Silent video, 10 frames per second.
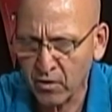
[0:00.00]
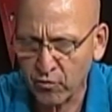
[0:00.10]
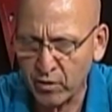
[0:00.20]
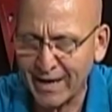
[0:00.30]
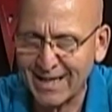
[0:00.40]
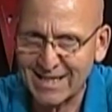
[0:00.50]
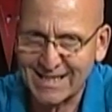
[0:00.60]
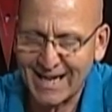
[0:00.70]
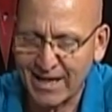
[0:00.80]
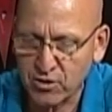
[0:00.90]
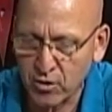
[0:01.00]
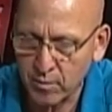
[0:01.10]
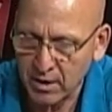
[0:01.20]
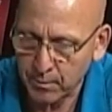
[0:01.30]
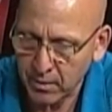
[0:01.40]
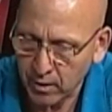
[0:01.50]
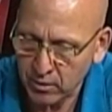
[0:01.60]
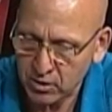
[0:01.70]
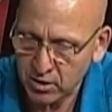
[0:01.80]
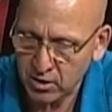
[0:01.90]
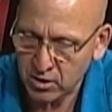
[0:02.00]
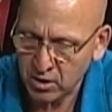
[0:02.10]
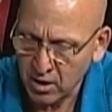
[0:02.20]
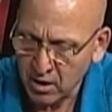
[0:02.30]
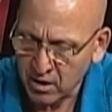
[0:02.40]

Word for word: three NCAA tournament appearances,